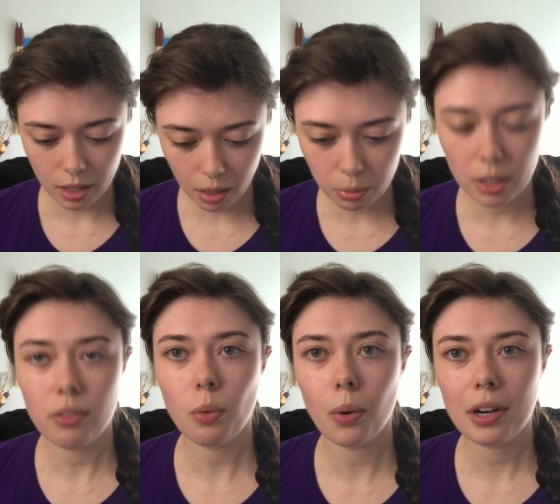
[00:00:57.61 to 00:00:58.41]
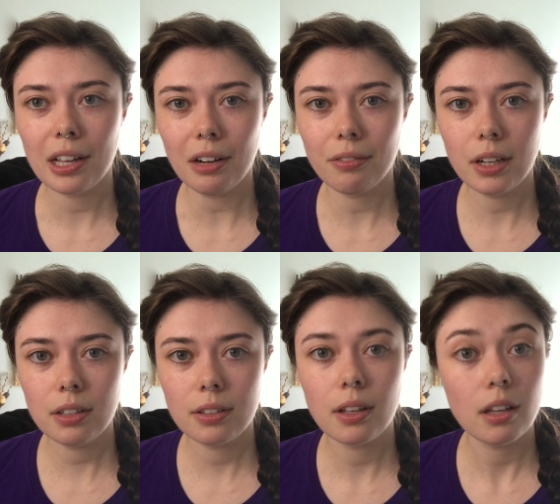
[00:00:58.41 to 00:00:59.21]
I will give you a warning in
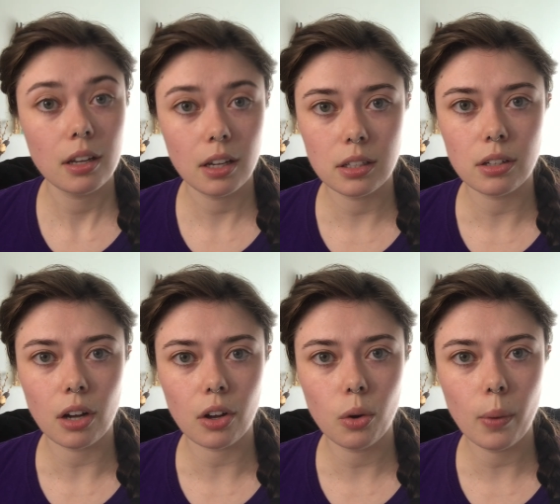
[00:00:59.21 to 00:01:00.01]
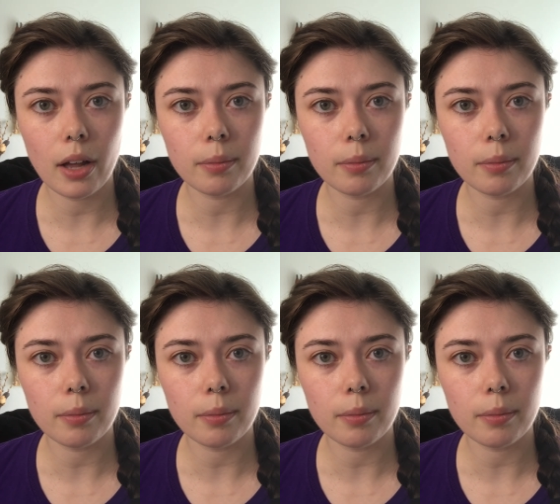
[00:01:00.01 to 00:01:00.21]
advance. It did not go well.